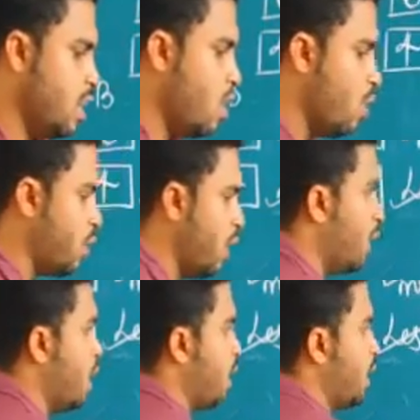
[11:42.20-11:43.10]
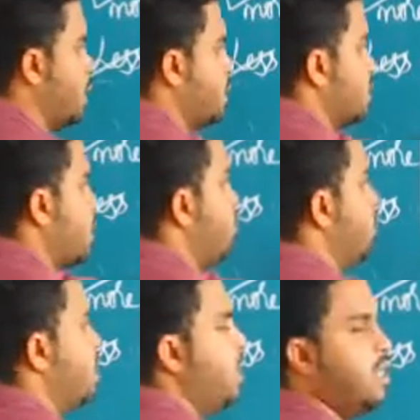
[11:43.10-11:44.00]
Okay, like this. Can you
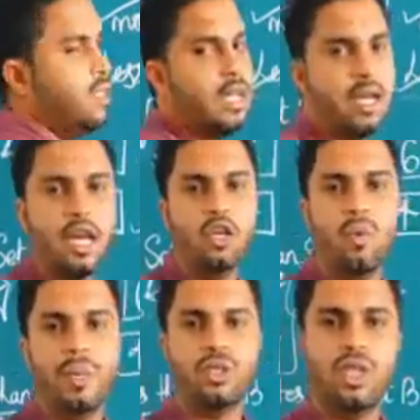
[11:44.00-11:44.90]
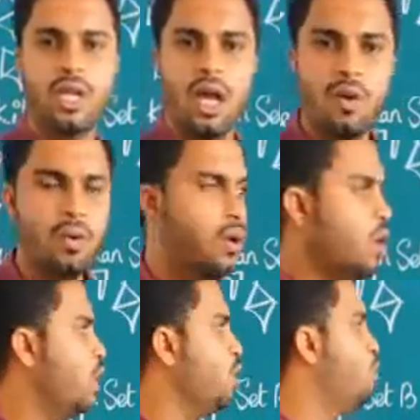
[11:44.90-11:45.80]
see the second question now?
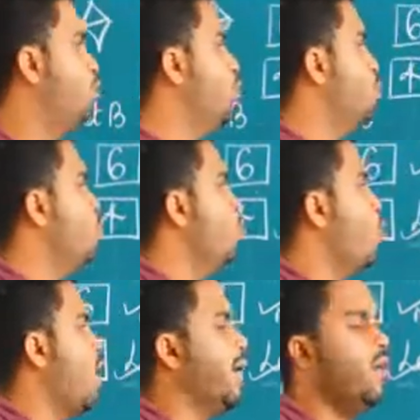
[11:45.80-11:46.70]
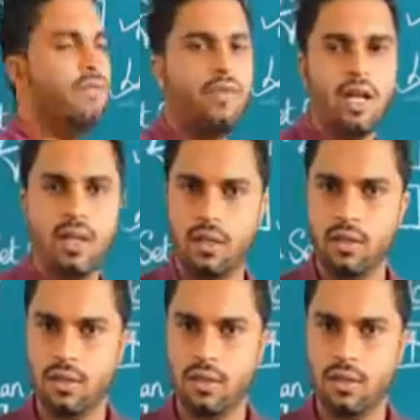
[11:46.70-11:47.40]
2 and 1.